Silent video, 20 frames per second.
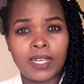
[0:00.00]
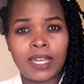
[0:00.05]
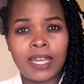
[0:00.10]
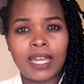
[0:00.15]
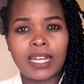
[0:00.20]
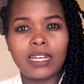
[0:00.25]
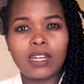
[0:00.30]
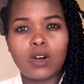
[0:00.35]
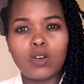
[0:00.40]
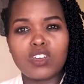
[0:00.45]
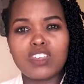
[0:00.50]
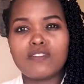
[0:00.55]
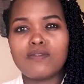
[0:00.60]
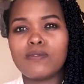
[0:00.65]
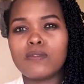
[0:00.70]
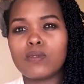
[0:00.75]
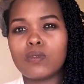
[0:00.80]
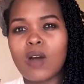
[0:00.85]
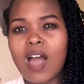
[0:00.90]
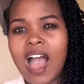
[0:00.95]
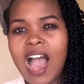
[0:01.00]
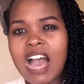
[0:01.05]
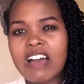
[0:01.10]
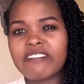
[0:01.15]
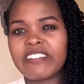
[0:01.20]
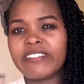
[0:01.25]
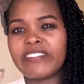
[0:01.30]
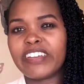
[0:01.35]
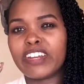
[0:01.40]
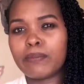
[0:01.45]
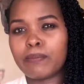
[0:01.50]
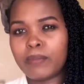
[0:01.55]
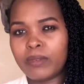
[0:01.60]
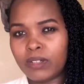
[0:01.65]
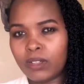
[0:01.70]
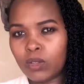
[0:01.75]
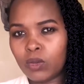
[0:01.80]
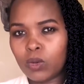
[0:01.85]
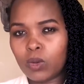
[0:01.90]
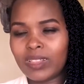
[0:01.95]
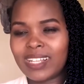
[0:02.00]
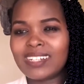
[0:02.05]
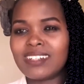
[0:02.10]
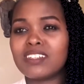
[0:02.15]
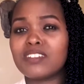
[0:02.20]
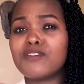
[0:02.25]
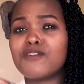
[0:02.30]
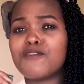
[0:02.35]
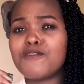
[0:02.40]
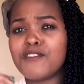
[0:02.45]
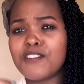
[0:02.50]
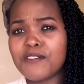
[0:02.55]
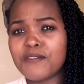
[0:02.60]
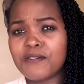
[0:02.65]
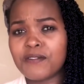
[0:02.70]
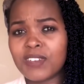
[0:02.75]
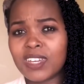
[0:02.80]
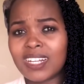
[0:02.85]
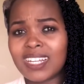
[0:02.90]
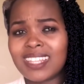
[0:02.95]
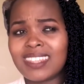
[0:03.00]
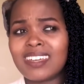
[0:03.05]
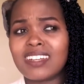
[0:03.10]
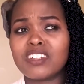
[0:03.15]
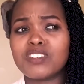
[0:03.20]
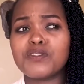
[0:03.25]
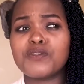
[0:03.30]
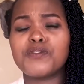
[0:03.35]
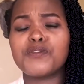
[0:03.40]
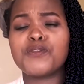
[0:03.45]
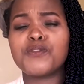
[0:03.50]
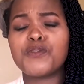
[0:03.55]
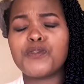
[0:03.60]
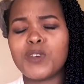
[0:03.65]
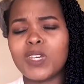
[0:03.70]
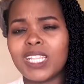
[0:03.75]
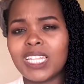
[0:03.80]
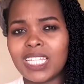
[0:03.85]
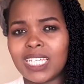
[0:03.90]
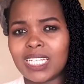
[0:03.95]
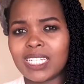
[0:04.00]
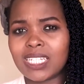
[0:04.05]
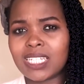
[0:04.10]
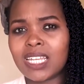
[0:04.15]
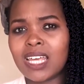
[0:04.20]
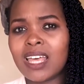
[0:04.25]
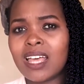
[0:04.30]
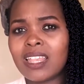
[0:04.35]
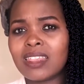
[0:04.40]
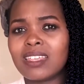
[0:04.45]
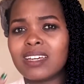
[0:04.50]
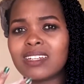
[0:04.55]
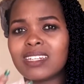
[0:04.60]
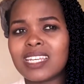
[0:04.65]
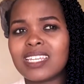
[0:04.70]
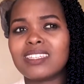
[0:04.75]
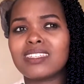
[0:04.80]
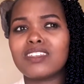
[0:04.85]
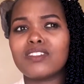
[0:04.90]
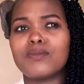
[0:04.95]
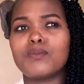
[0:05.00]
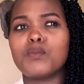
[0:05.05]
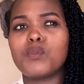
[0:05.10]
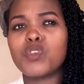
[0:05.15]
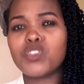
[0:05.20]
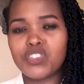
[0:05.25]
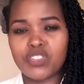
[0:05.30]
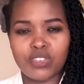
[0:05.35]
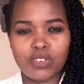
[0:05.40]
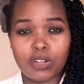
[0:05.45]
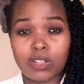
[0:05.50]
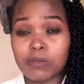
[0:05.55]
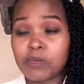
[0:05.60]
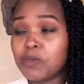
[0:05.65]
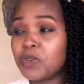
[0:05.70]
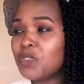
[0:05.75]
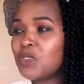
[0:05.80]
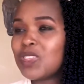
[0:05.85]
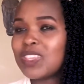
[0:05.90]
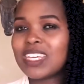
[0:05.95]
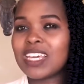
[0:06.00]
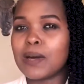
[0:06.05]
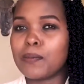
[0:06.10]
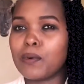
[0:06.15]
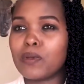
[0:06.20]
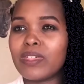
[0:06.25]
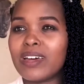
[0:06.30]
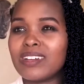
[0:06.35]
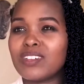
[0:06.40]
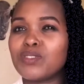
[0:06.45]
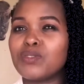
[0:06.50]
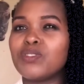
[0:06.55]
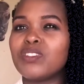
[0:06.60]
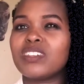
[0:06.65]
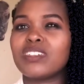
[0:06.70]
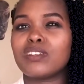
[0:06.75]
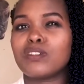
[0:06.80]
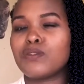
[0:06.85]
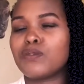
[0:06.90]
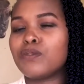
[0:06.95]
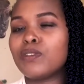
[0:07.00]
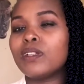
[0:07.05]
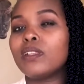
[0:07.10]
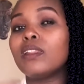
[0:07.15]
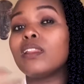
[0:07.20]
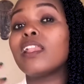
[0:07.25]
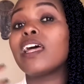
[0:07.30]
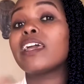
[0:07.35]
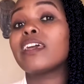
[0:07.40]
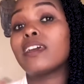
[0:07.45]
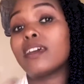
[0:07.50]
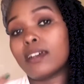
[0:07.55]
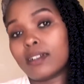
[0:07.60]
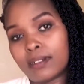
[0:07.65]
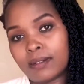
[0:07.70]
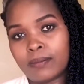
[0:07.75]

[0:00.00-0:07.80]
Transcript: Now, if you have a very big goal that is vivid, that you feel it, that is emotional, the moment you think about that, you just feel like